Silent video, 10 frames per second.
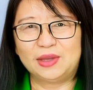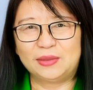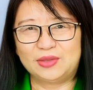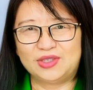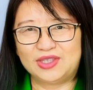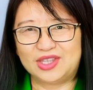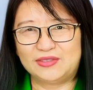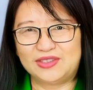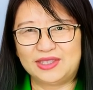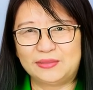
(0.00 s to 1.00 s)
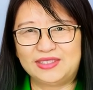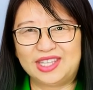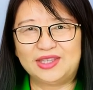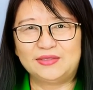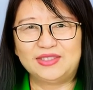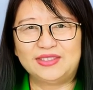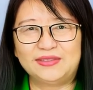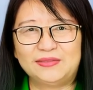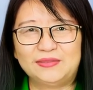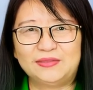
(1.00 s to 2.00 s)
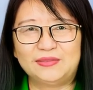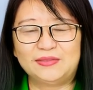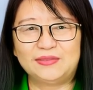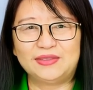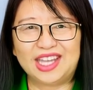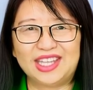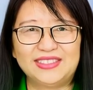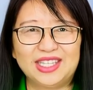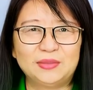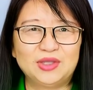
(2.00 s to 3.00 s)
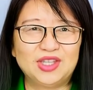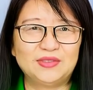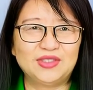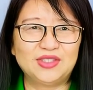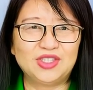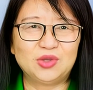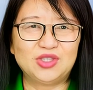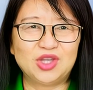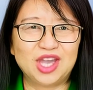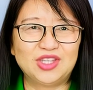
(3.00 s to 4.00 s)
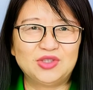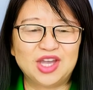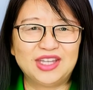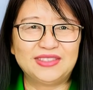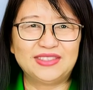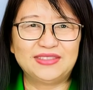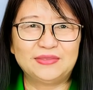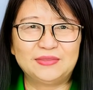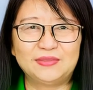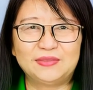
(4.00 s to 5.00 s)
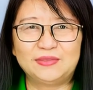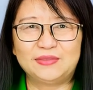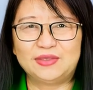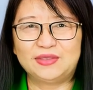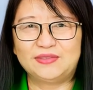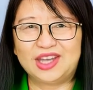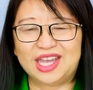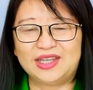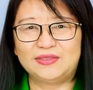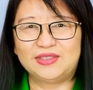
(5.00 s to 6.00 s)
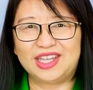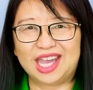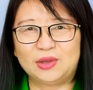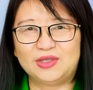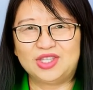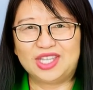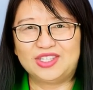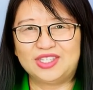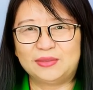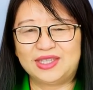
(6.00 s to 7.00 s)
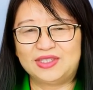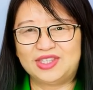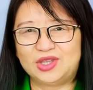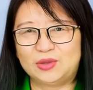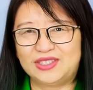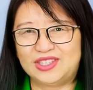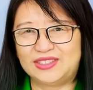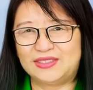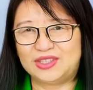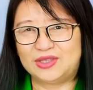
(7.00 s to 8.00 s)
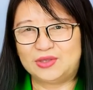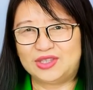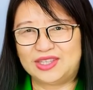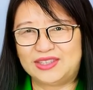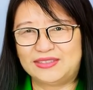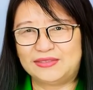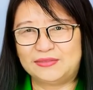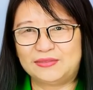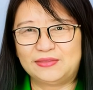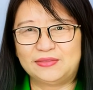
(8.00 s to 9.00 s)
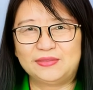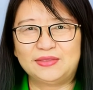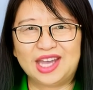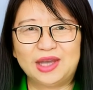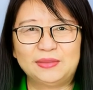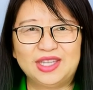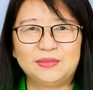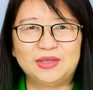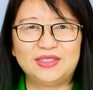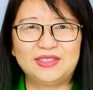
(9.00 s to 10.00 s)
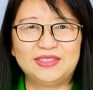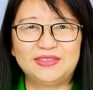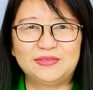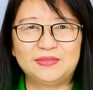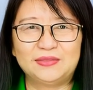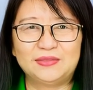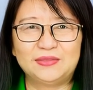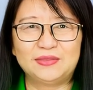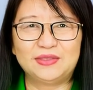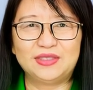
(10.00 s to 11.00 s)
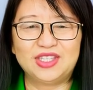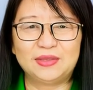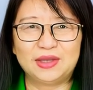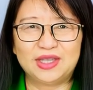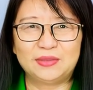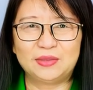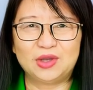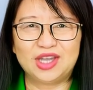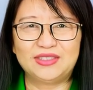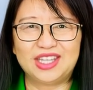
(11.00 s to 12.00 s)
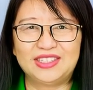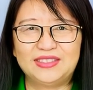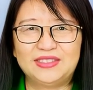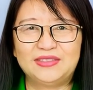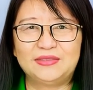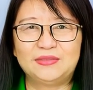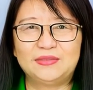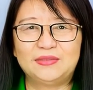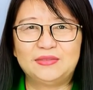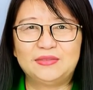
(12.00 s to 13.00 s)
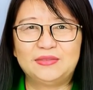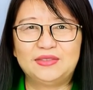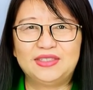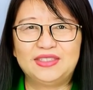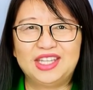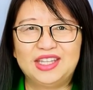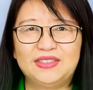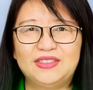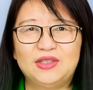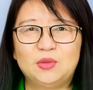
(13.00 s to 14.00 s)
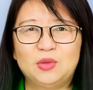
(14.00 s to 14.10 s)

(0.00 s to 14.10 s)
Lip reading: People should govern themselves. Example of social contract. 5. How are changes made to the U.S. Constitution? Amendments. The amendment process. 6.